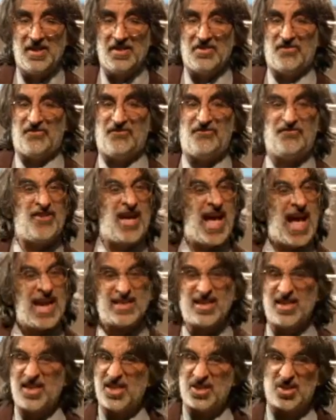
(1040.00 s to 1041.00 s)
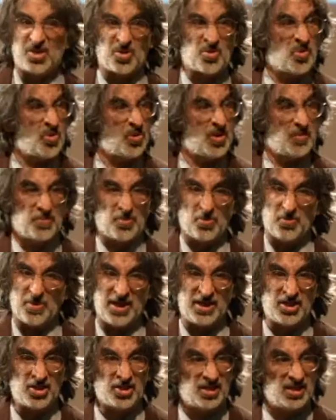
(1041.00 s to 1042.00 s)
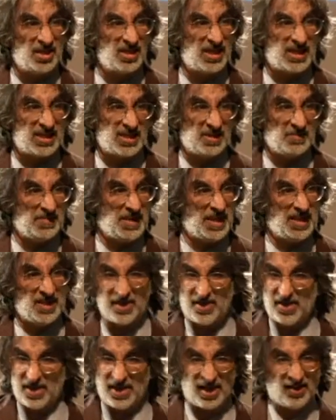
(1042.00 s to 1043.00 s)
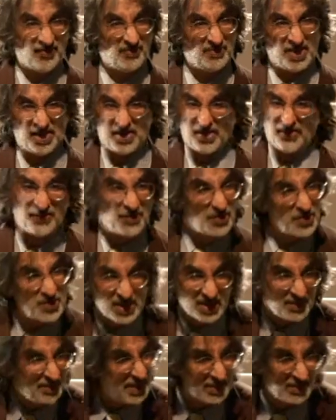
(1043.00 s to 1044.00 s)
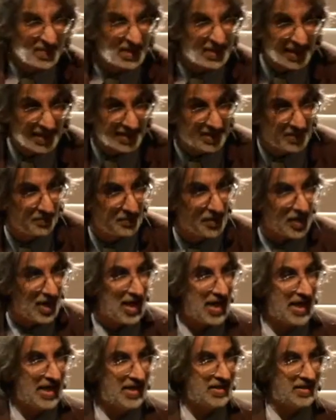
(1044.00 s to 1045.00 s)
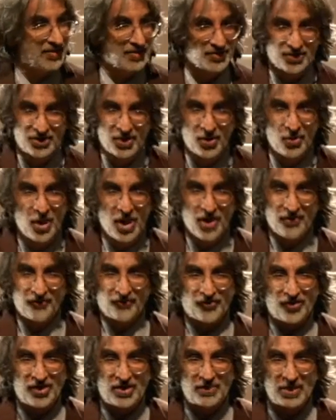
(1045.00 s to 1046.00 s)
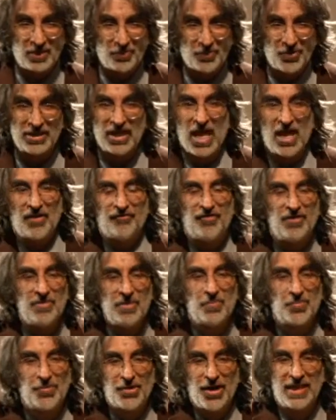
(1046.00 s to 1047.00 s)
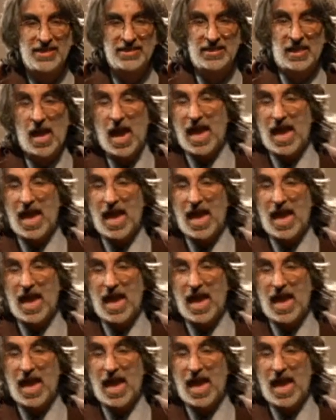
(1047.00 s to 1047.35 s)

the fact that it's a corporation doesn't mean that the, gov- that the First Amendment doesn't apply, that there's no freedom of the press. Freedom of the press.